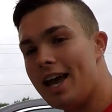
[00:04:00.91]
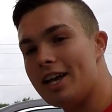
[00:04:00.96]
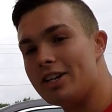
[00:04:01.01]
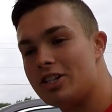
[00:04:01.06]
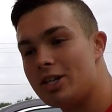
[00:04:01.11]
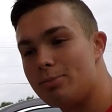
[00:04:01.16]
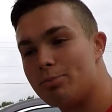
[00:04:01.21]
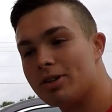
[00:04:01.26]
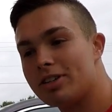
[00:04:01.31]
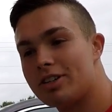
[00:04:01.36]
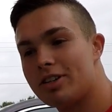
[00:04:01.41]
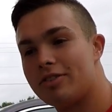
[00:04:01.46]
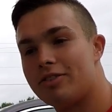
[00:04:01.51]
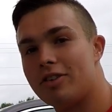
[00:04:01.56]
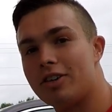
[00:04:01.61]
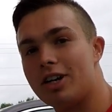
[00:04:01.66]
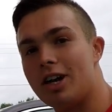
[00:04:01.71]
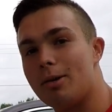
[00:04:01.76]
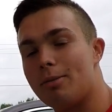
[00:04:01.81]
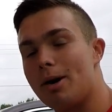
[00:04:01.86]
and she puts her
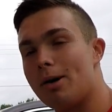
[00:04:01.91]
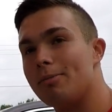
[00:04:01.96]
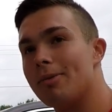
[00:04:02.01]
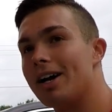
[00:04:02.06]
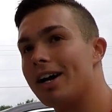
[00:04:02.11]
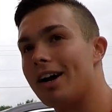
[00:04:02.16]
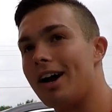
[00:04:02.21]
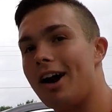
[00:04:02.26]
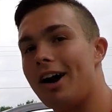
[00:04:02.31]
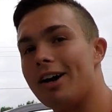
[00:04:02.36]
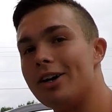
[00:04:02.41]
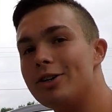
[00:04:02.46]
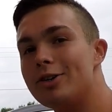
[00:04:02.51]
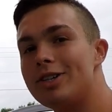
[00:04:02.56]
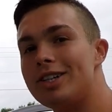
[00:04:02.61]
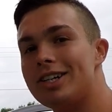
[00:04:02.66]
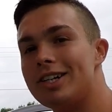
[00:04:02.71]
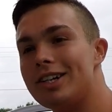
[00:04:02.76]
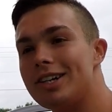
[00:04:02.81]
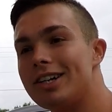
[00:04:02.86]
foot up. I'm like, are you
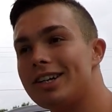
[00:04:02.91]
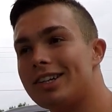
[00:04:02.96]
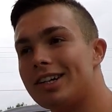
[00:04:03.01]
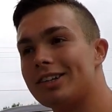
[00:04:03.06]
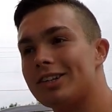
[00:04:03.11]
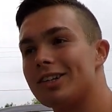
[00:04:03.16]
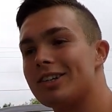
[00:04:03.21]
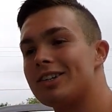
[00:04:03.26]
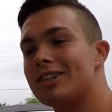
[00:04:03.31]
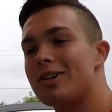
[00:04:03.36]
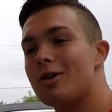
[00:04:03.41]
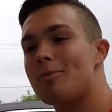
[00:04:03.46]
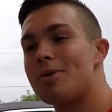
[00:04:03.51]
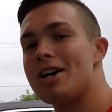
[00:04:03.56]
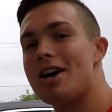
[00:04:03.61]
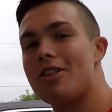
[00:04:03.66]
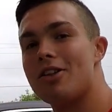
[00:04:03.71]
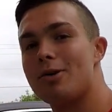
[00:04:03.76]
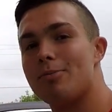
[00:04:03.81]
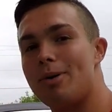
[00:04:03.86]
serious? Like, there's so
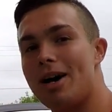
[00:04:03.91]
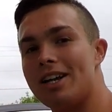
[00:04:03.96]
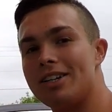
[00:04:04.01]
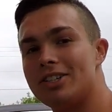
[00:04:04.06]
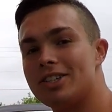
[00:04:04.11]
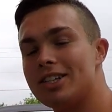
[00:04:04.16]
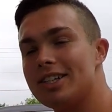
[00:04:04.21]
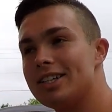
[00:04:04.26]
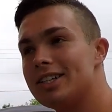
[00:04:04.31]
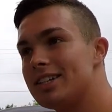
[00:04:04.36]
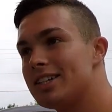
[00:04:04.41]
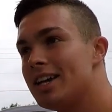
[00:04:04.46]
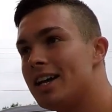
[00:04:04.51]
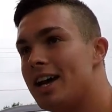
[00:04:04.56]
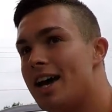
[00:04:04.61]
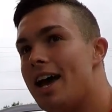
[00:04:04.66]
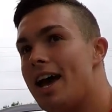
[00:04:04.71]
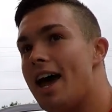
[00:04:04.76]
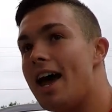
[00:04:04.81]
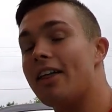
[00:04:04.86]
many other benches,
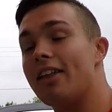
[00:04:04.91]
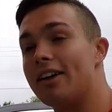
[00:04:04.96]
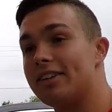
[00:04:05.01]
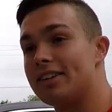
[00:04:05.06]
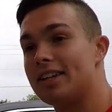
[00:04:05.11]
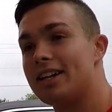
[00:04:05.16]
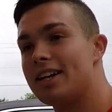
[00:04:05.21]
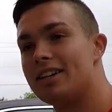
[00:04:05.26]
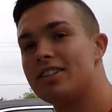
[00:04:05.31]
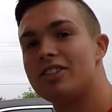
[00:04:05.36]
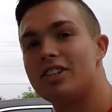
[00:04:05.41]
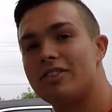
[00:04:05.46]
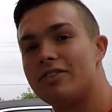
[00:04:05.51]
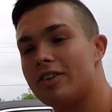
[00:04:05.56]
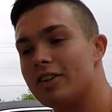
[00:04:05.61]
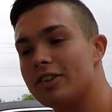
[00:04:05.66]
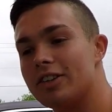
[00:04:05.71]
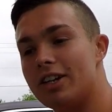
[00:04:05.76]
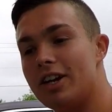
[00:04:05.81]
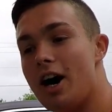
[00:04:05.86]
and like the kids just
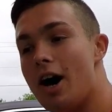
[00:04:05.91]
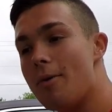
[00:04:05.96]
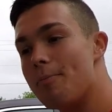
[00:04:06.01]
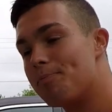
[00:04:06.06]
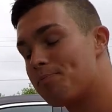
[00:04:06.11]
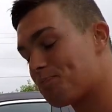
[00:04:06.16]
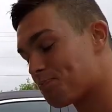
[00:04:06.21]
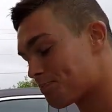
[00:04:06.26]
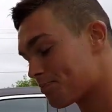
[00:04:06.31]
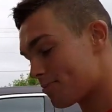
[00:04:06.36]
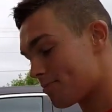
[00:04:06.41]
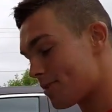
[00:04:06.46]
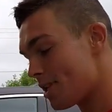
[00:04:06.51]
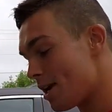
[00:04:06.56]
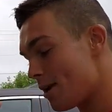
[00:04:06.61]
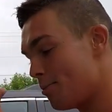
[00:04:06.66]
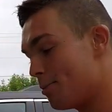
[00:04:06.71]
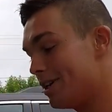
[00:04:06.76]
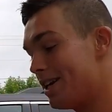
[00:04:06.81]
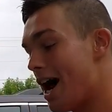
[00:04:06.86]
filled it up.
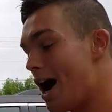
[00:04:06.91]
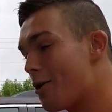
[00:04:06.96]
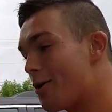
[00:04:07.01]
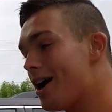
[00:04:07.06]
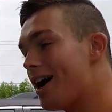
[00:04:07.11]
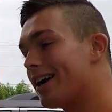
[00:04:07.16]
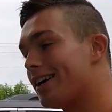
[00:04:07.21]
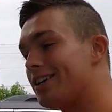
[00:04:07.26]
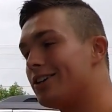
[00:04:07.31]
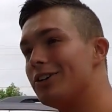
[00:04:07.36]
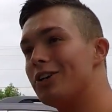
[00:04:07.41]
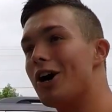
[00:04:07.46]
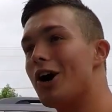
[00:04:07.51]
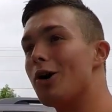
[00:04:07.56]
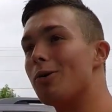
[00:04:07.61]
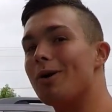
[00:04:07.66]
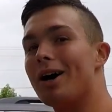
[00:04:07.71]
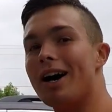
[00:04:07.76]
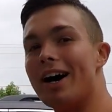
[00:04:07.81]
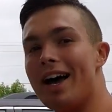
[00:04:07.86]
But now we're at
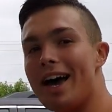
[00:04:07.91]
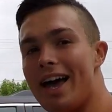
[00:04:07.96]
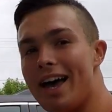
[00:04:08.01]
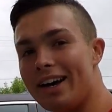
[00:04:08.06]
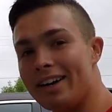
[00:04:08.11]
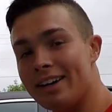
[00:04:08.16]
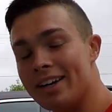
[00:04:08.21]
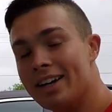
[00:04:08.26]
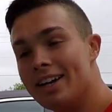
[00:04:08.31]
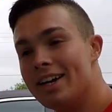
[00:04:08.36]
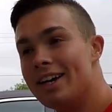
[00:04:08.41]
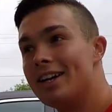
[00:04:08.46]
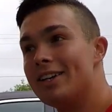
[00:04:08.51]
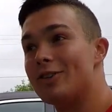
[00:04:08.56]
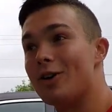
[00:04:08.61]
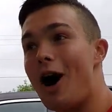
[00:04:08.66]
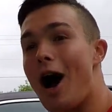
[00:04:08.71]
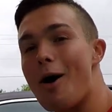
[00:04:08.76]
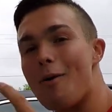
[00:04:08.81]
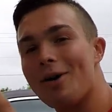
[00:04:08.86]
Qdoba, and
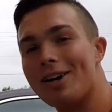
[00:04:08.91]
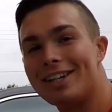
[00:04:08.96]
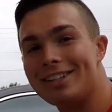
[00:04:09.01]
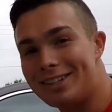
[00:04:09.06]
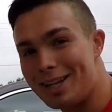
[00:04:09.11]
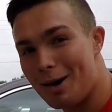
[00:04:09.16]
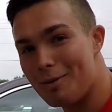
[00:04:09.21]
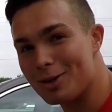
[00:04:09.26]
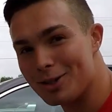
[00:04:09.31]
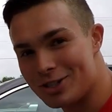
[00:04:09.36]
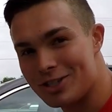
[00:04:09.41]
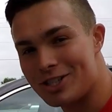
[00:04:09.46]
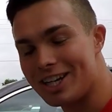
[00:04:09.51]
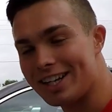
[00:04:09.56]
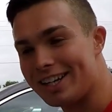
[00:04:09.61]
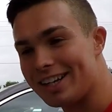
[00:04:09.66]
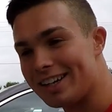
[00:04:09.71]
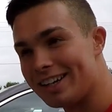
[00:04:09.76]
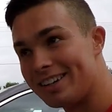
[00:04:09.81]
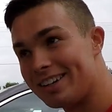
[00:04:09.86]
so I wanted double
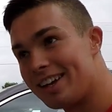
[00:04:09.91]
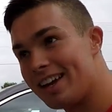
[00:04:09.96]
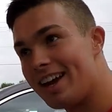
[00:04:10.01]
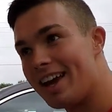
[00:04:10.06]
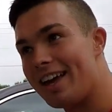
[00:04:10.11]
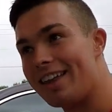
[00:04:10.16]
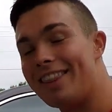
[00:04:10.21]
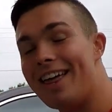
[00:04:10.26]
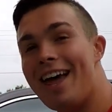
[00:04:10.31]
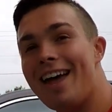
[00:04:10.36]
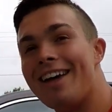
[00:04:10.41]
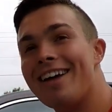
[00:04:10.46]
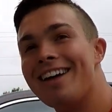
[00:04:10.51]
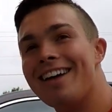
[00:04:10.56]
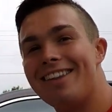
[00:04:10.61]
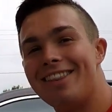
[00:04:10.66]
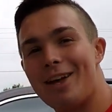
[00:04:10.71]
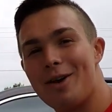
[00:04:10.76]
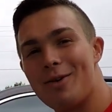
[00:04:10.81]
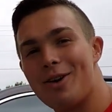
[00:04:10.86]
chicken, and
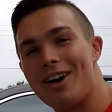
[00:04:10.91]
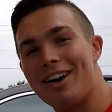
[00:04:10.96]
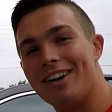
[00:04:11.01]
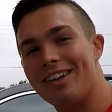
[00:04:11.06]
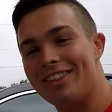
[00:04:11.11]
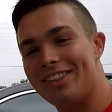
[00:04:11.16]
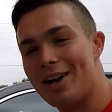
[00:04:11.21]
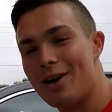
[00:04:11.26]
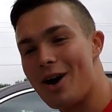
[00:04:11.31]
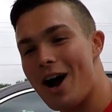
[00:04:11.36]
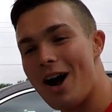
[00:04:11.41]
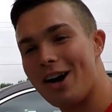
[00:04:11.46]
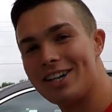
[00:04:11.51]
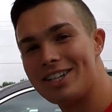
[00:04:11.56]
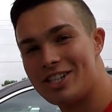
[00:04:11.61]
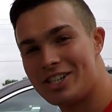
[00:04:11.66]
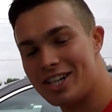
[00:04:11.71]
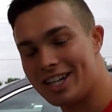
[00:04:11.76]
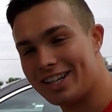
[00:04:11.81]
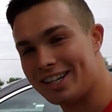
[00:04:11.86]
they were, they're out of
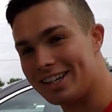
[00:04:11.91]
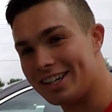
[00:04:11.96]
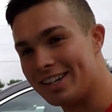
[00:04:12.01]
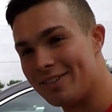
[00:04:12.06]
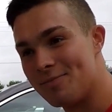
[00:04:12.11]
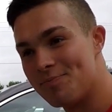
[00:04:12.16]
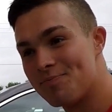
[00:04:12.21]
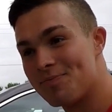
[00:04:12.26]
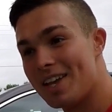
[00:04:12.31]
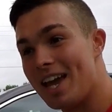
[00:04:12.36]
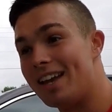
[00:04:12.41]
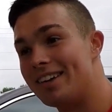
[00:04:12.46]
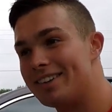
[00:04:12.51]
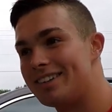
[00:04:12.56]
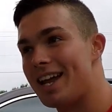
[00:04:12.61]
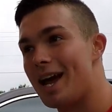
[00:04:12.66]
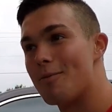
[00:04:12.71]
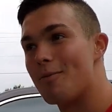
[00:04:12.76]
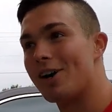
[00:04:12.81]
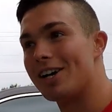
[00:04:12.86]
chicken, and
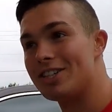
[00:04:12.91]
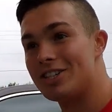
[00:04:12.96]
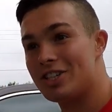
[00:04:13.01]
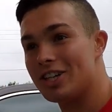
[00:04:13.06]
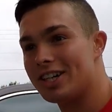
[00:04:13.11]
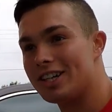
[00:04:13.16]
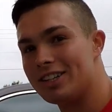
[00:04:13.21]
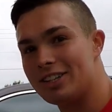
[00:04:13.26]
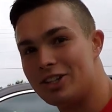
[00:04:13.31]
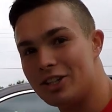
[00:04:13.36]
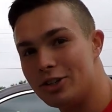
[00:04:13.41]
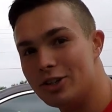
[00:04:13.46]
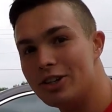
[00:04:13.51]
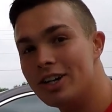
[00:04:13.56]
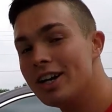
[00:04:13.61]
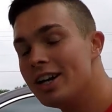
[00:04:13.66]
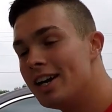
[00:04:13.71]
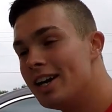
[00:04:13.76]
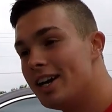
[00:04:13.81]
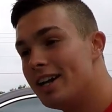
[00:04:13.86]
Sam wanted chicken too.
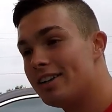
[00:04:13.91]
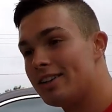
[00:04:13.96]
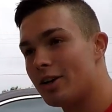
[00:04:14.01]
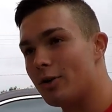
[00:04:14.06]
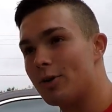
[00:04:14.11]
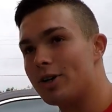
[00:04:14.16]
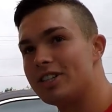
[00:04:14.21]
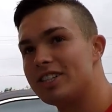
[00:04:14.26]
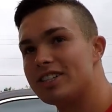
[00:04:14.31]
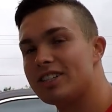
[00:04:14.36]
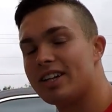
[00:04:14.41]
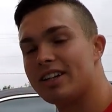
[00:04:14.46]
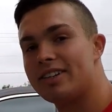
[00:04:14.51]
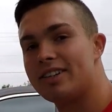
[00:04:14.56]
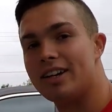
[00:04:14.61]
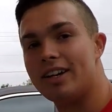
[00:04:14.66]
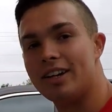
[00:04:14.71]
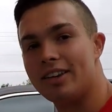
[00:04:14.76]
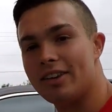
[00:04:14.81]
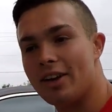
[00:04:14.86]
So we're just like
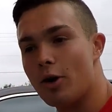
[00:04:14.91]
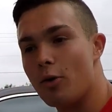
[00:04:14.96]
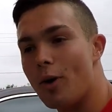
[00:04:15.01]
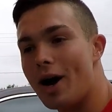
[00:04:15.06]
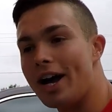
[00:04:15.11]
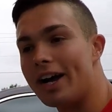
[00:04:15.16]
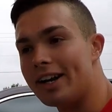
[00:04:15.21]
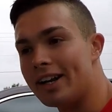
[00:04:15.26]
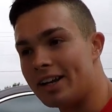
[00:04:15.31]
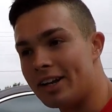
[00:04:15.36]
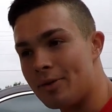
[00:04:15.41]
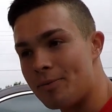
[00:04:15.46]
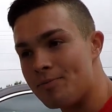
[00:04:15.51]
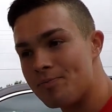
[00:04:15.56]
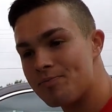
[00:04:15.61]
sitting there waiting,